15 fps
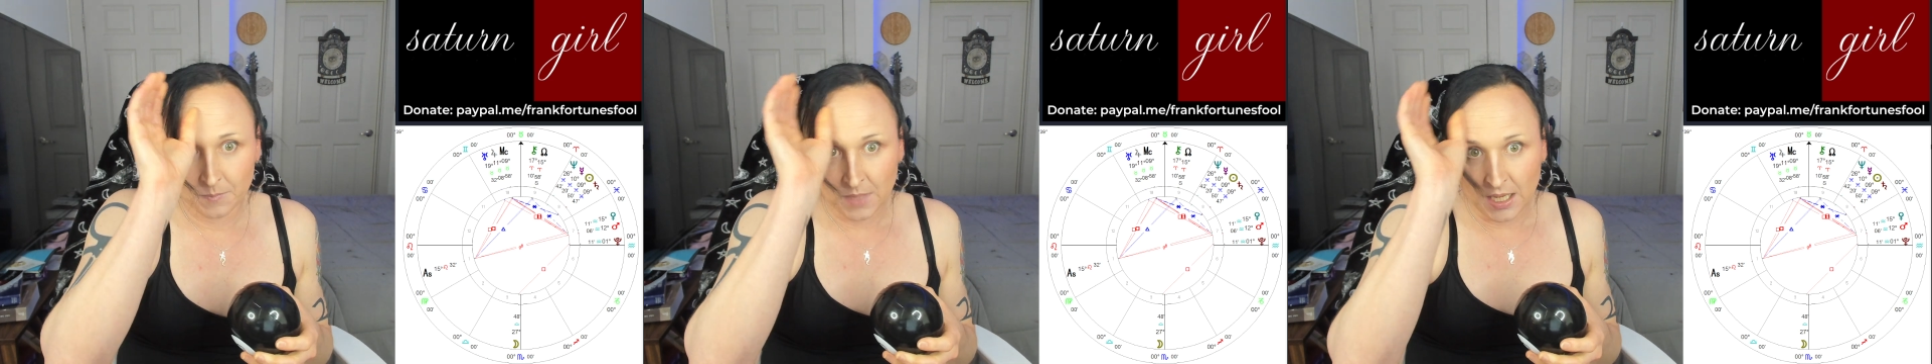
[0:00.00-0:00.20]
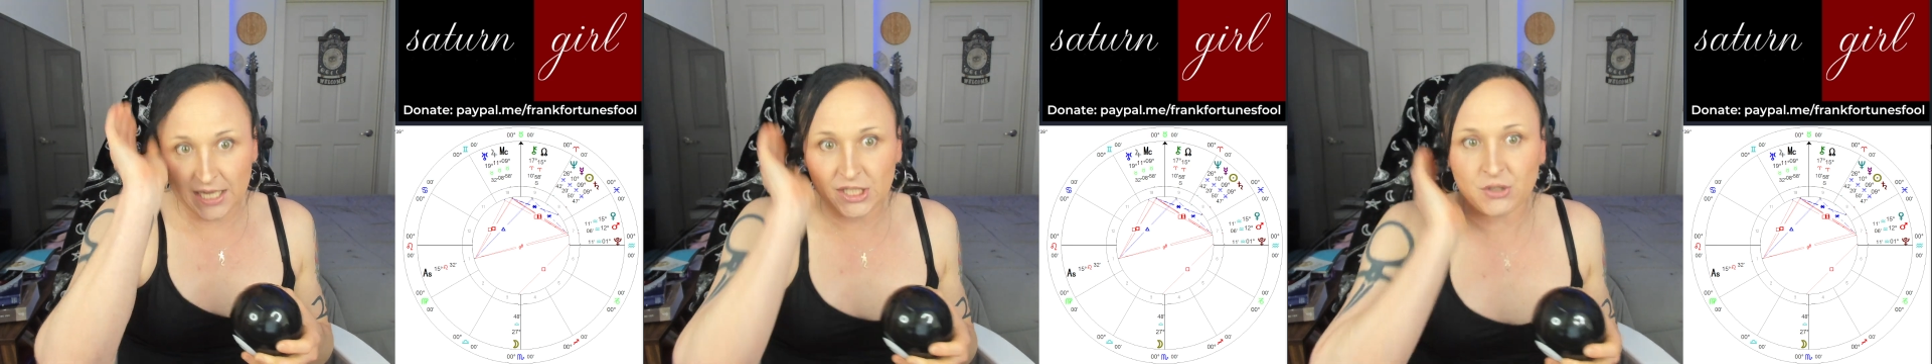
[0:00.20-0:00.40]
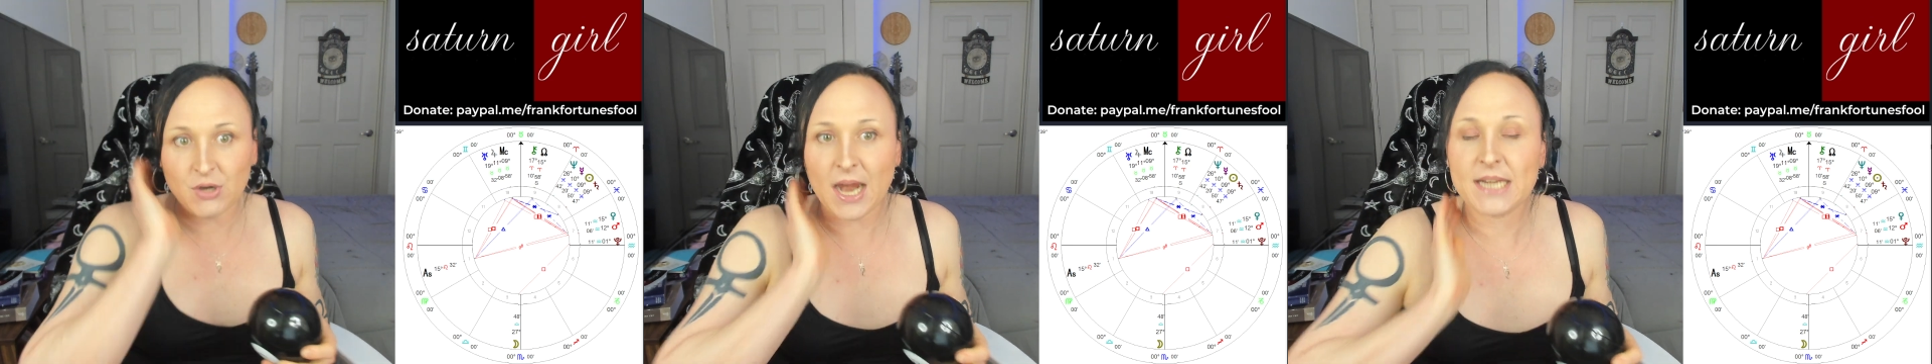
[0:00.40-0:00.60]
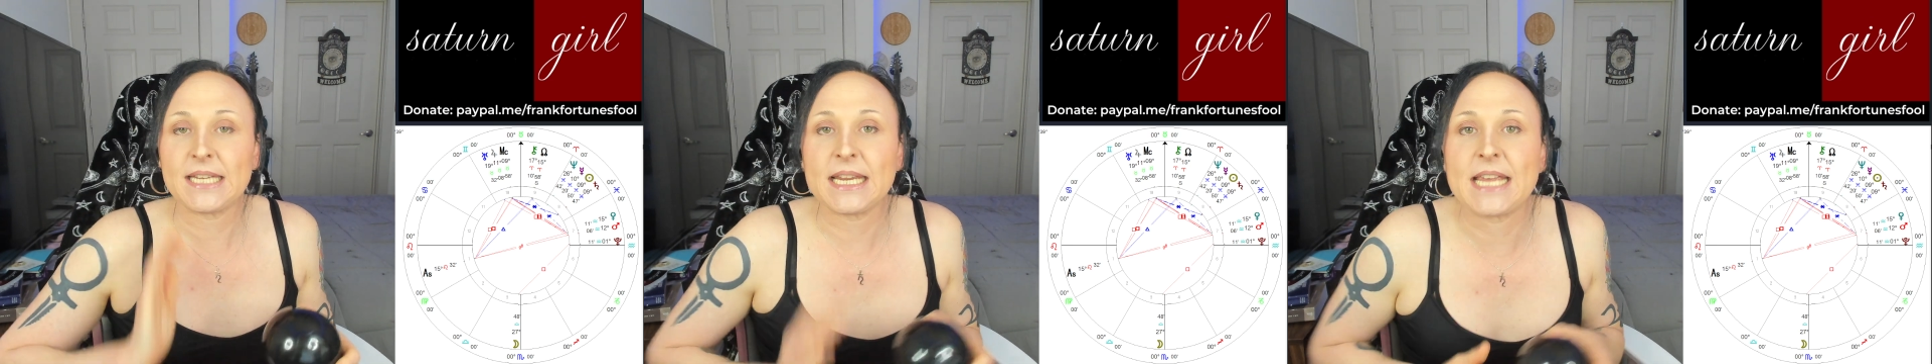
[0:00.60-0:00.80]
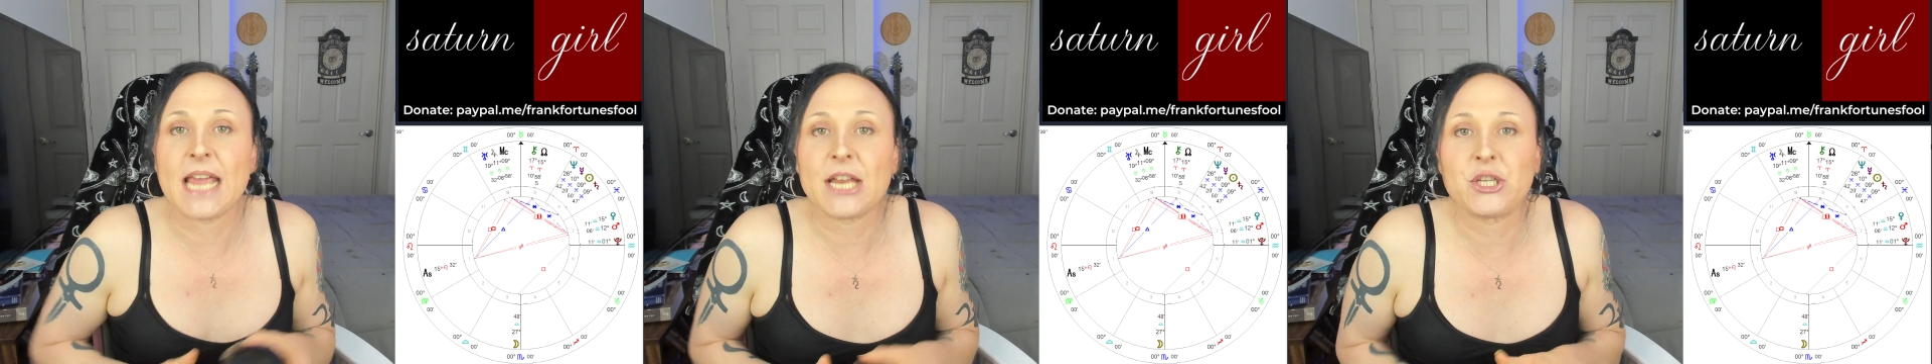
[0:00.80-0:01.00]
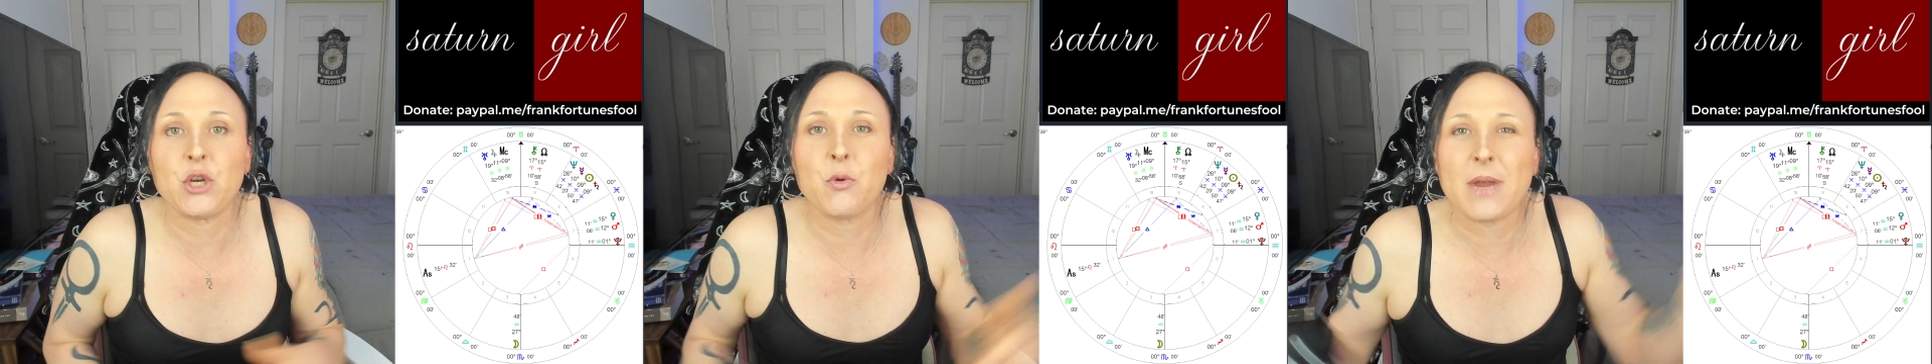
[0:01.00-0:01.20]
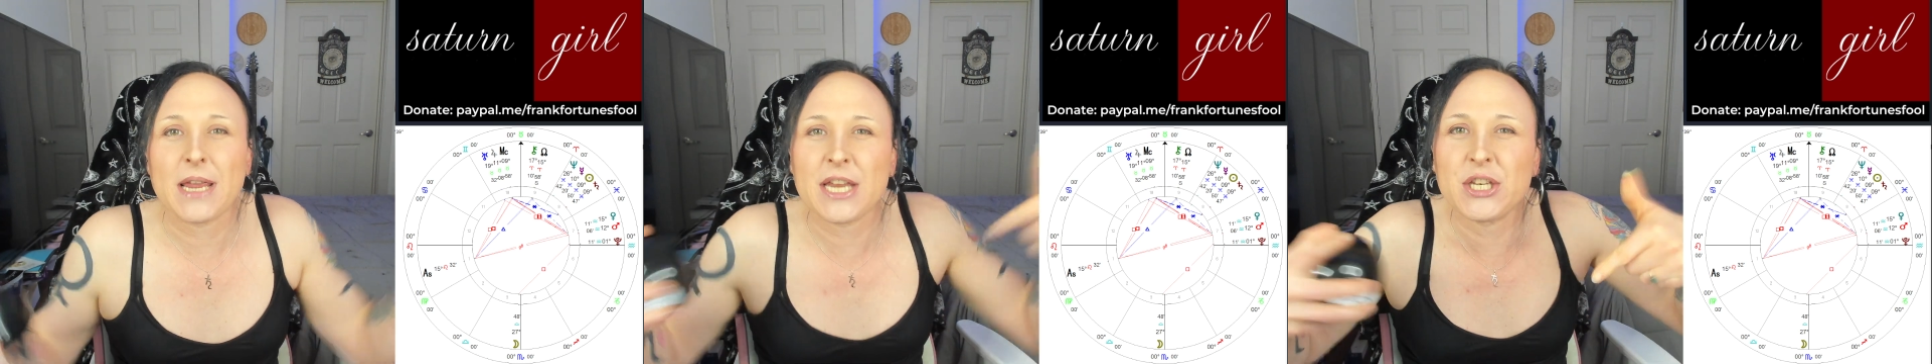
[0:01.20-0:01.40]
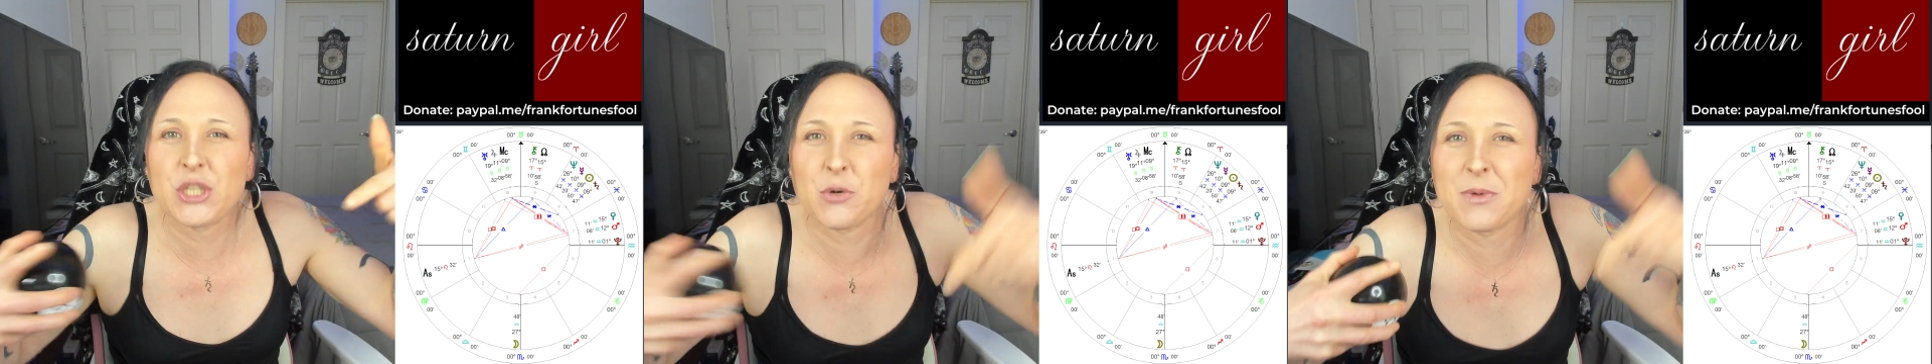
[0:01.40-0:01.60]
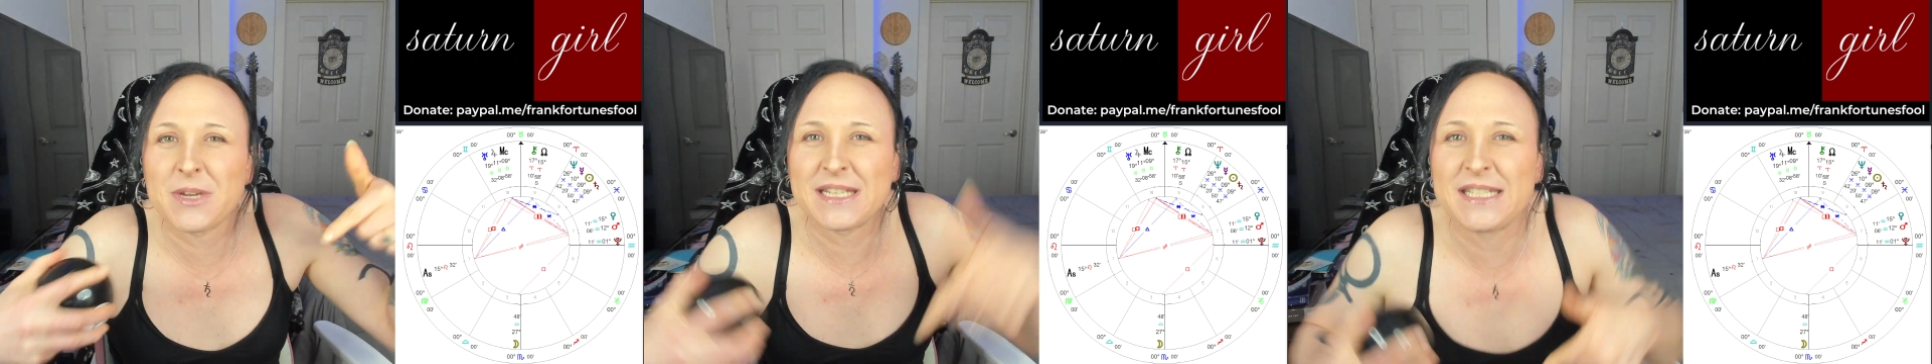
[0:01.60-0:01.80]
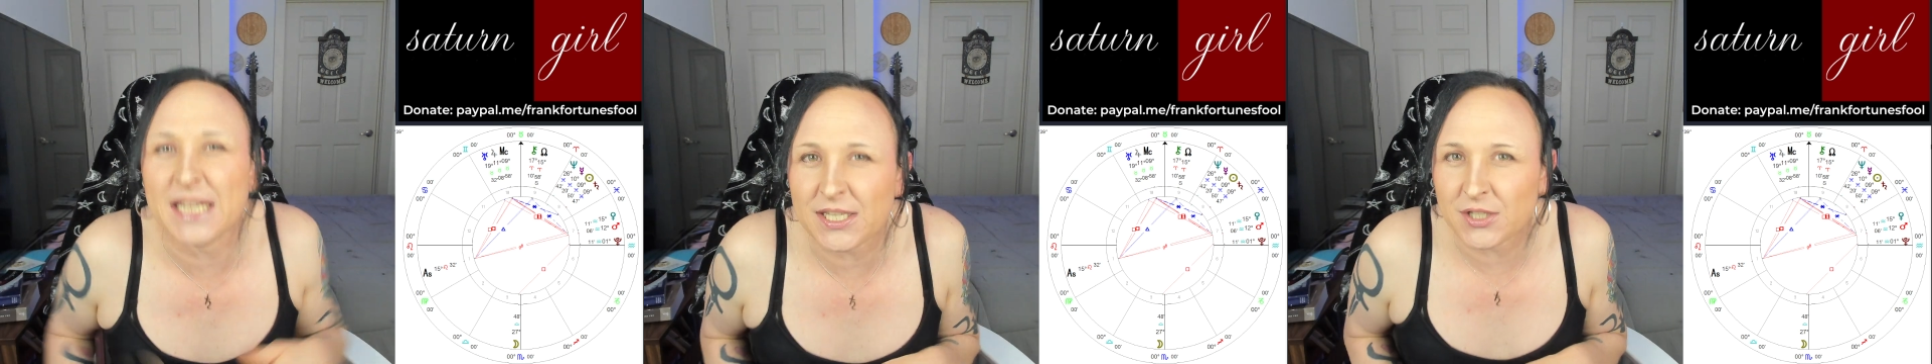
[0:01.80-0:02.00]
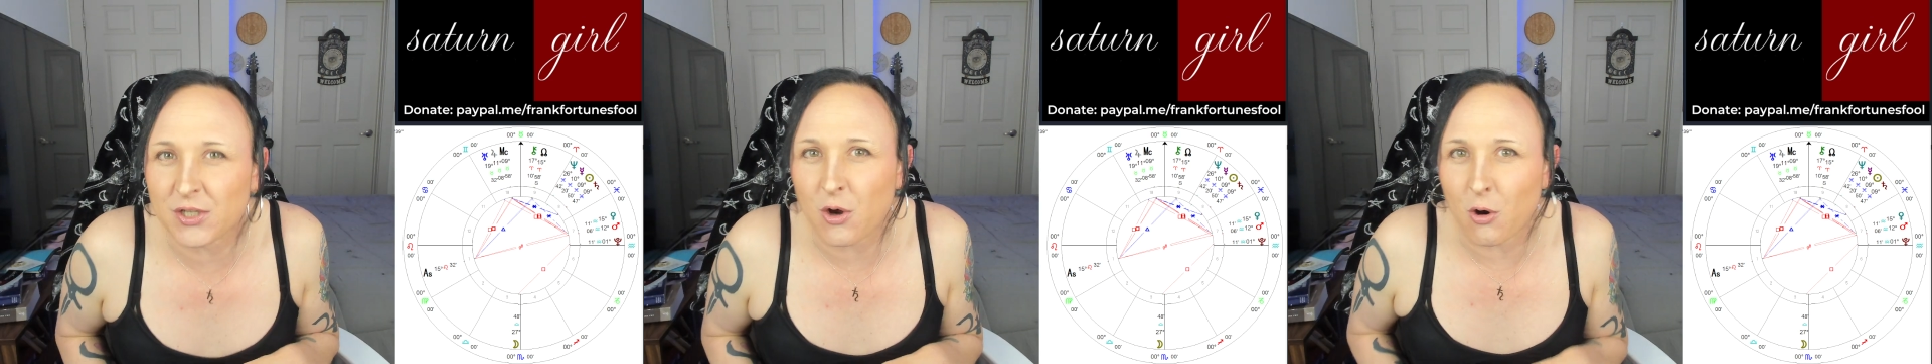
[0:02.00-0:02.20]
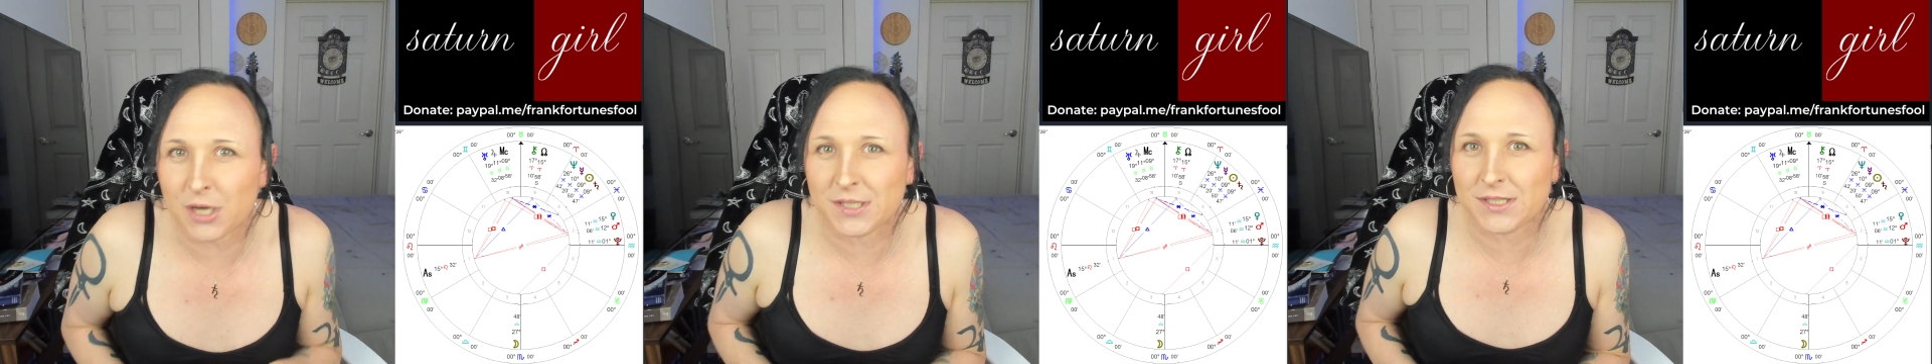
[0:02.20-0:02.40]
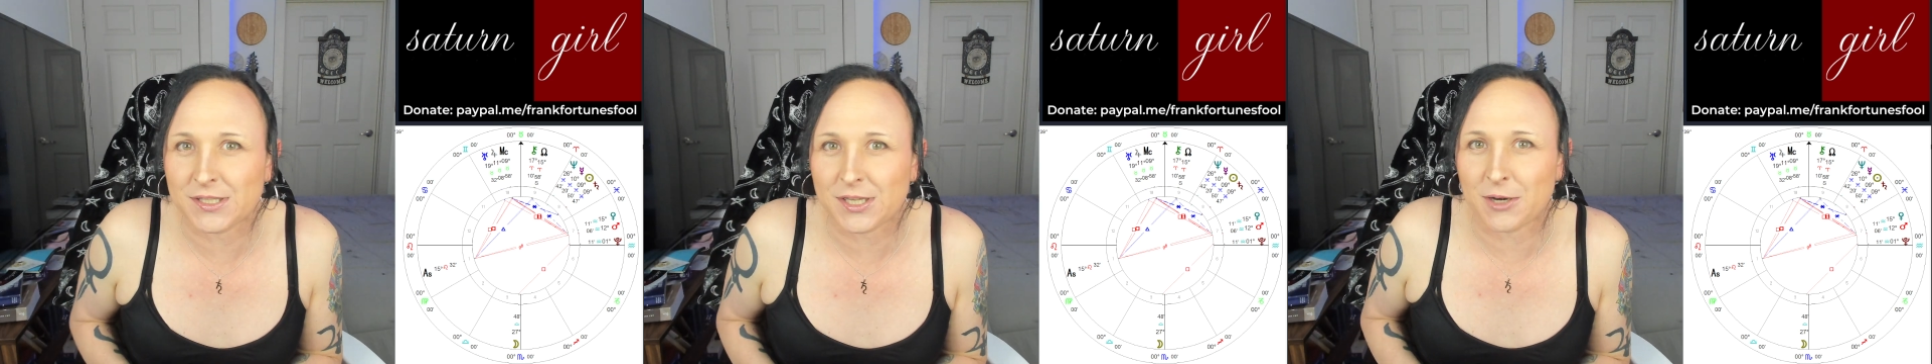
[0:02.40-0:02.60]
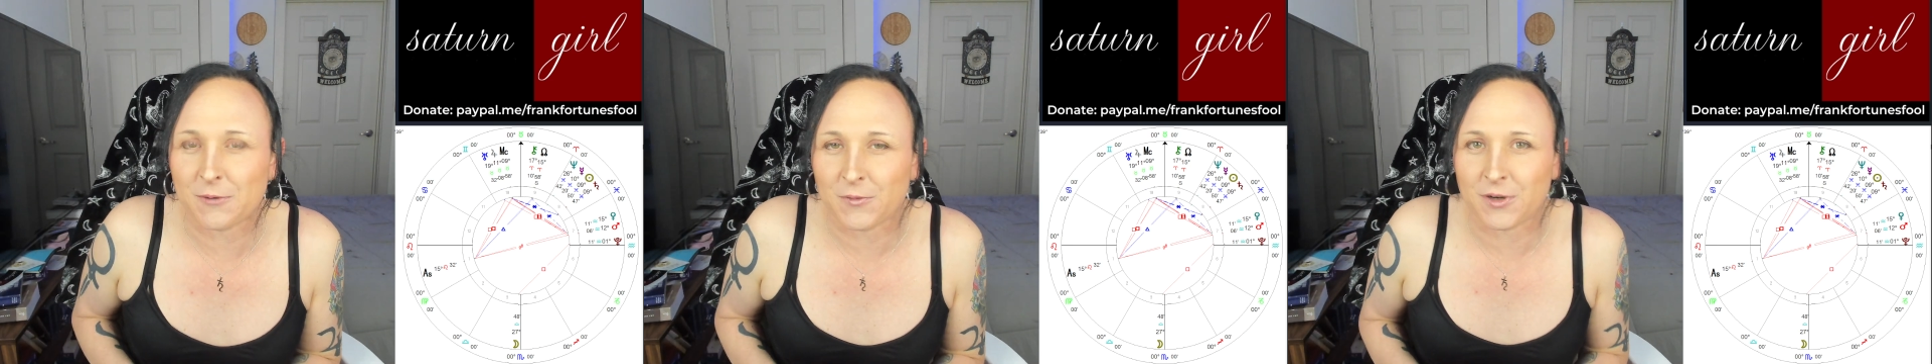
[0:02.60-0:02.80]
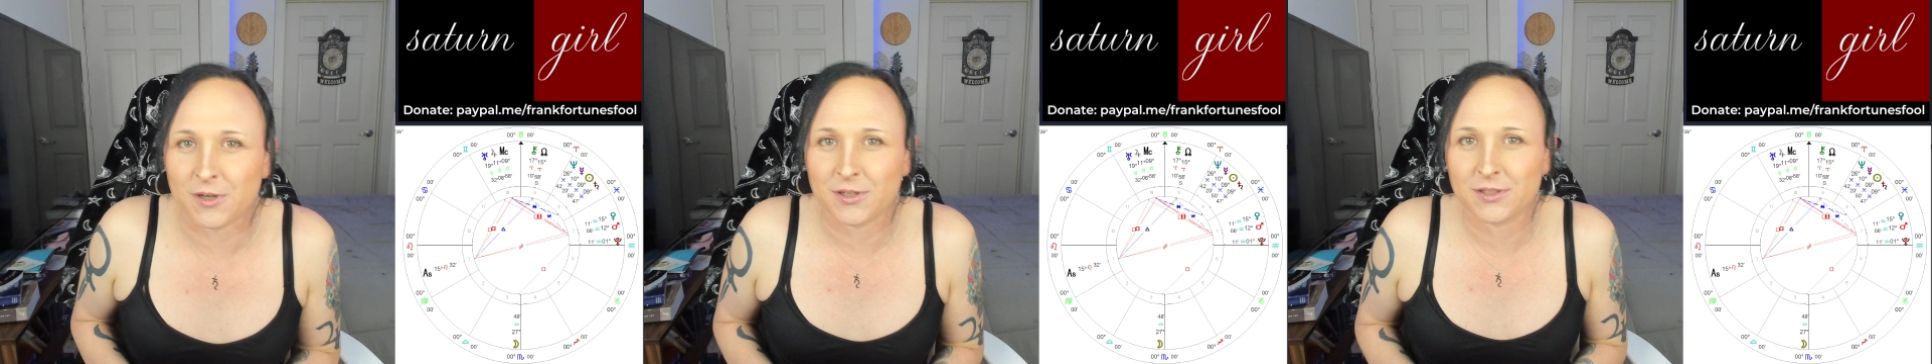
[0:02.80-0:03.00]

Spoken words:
He's trying to get you into his Discord server